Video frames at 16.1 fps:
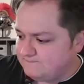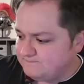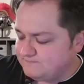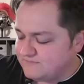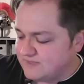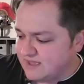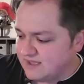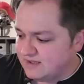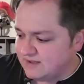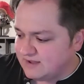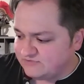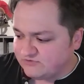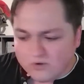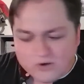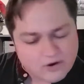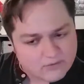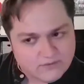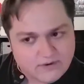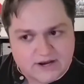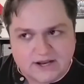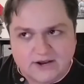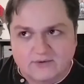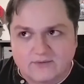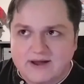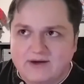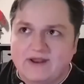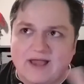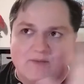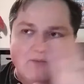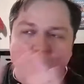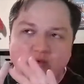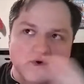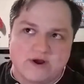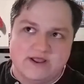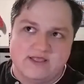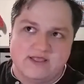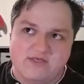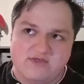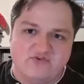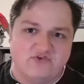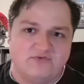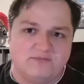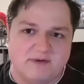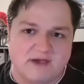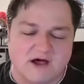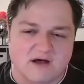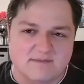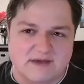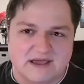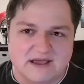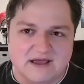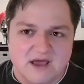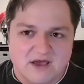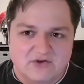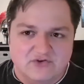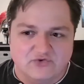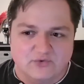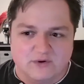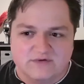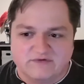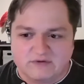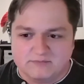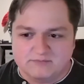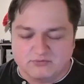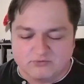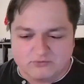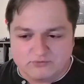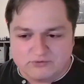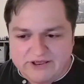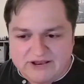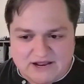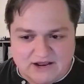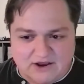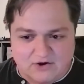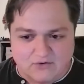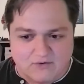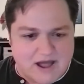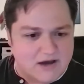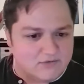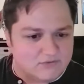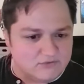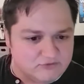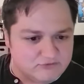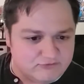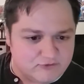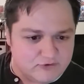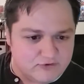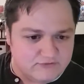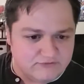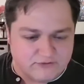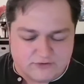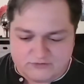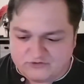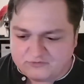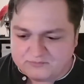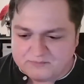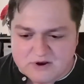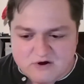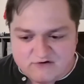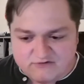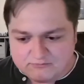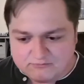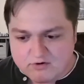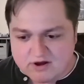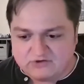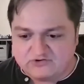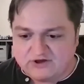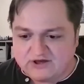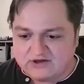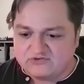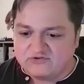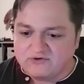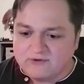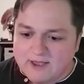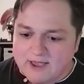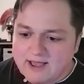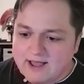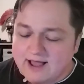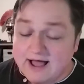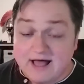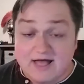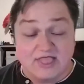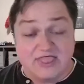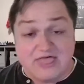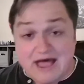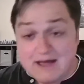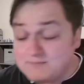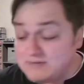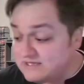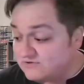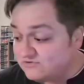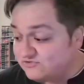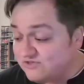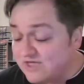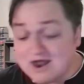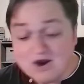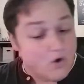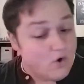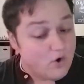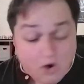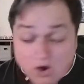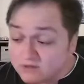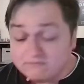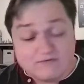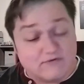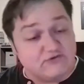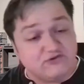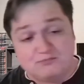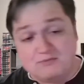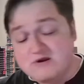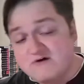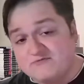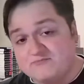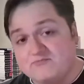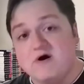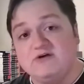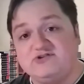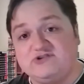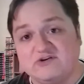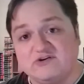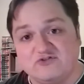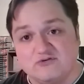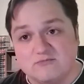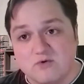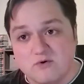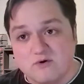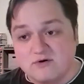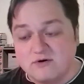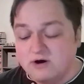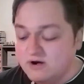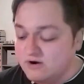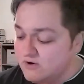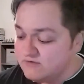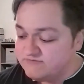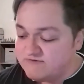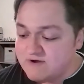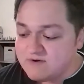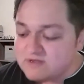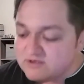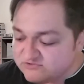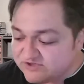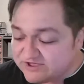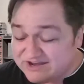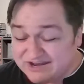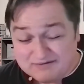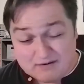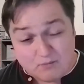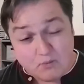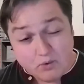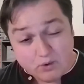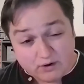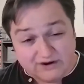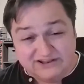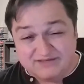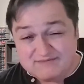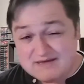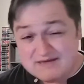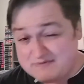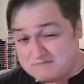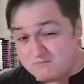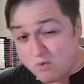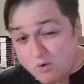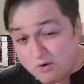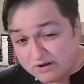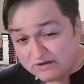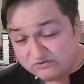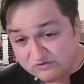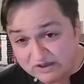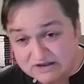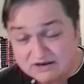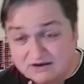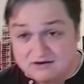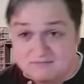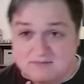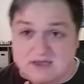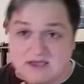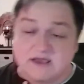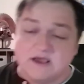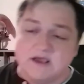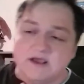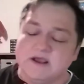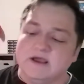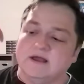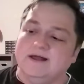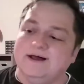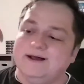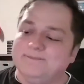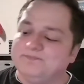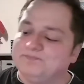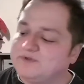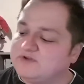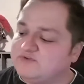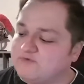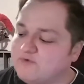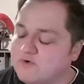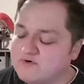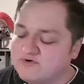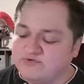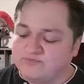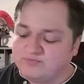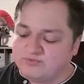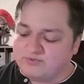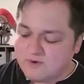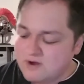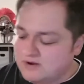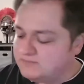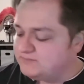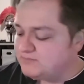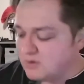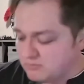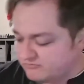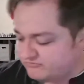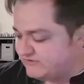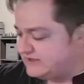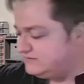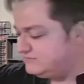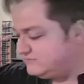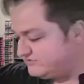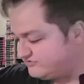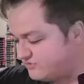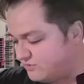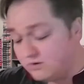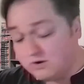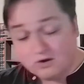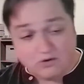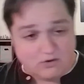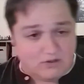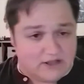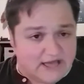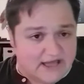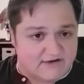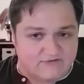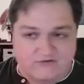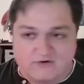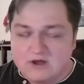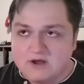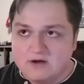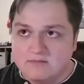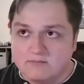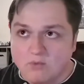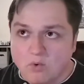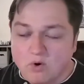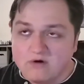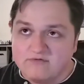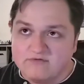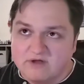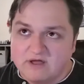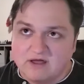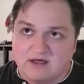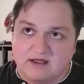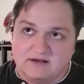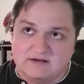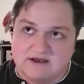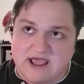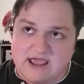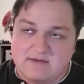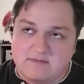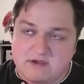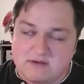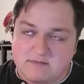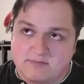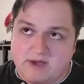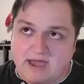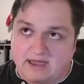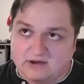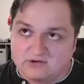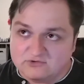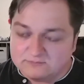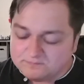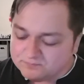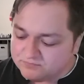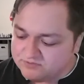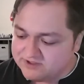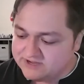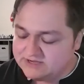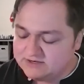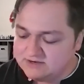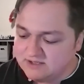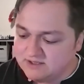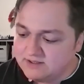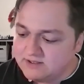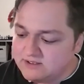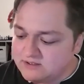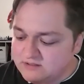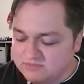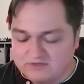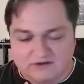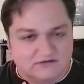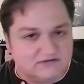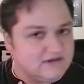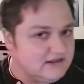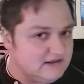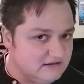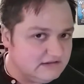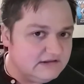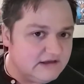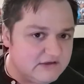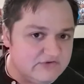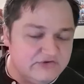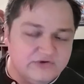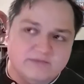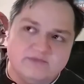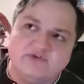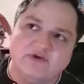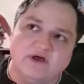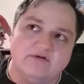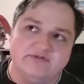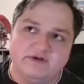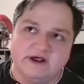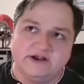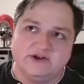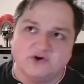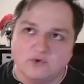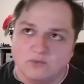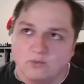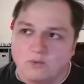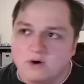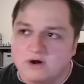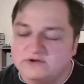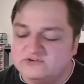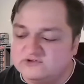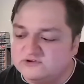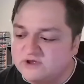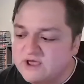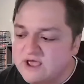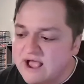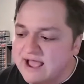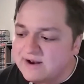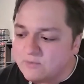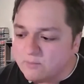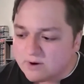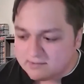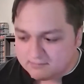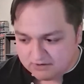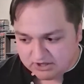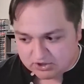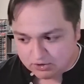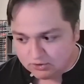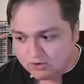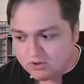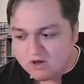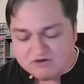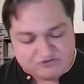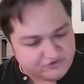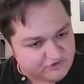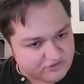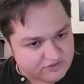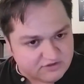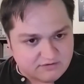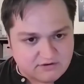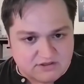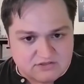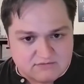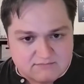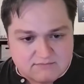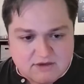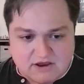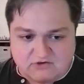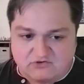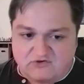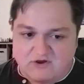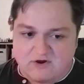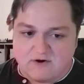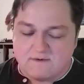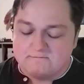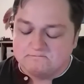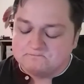Ahsoka running around. I'm worried that this is becoming sort of a breeding ground for spin-off projects. That being said, all of those spin-off projects are very exciting, and worried that might be more exciting to me. Because of course, Thrawn, Boba Fett, Ahsoka all have more of a name impact than Din does himself, and I don't want him to get lost in the mix here.